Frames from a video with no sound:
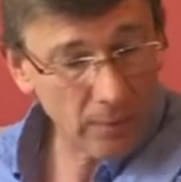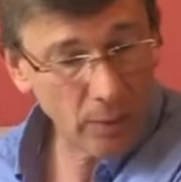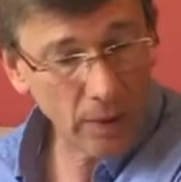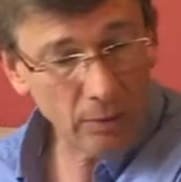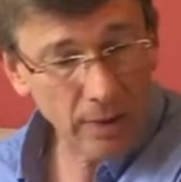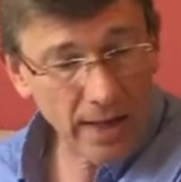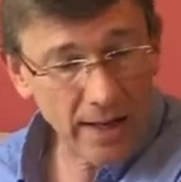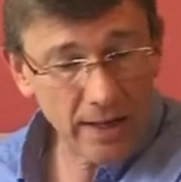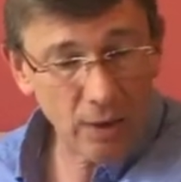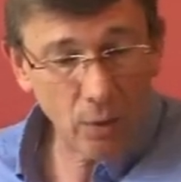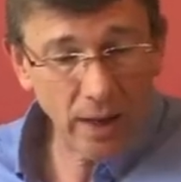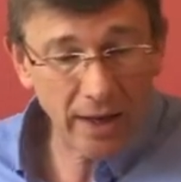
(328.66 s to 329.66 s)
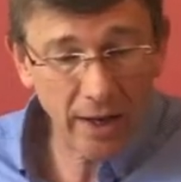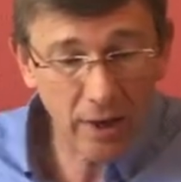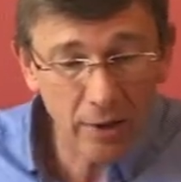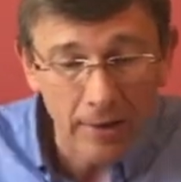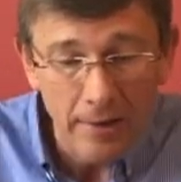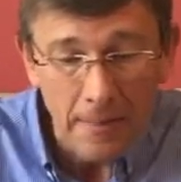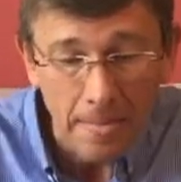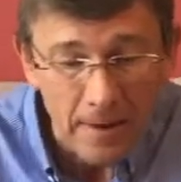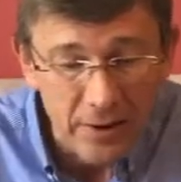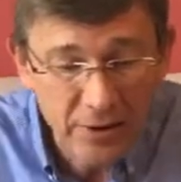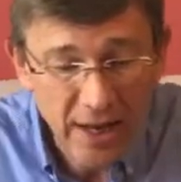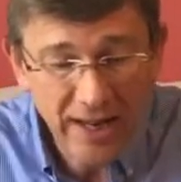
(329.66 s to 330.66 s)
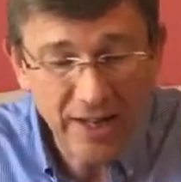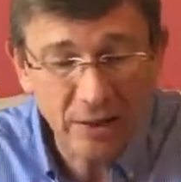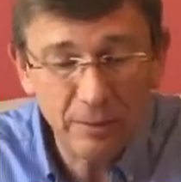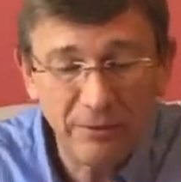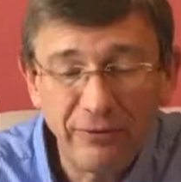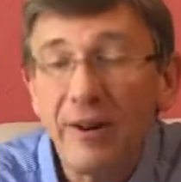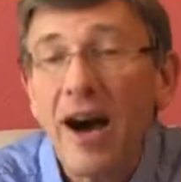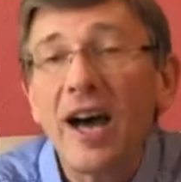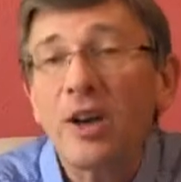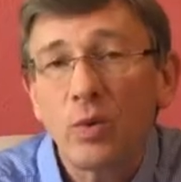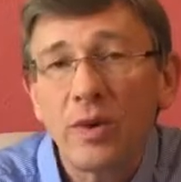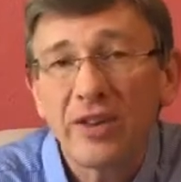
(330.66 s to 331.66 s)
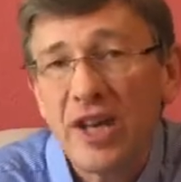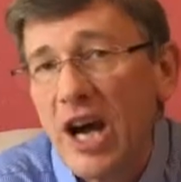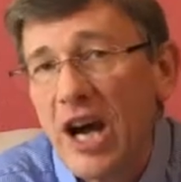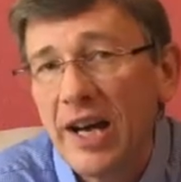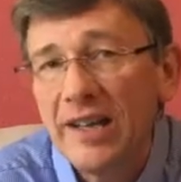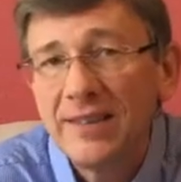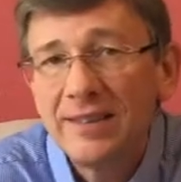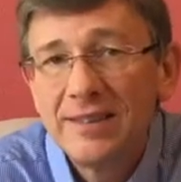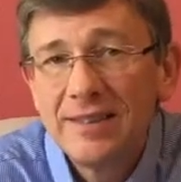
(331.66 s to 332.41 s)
we read where Jacob fought with God,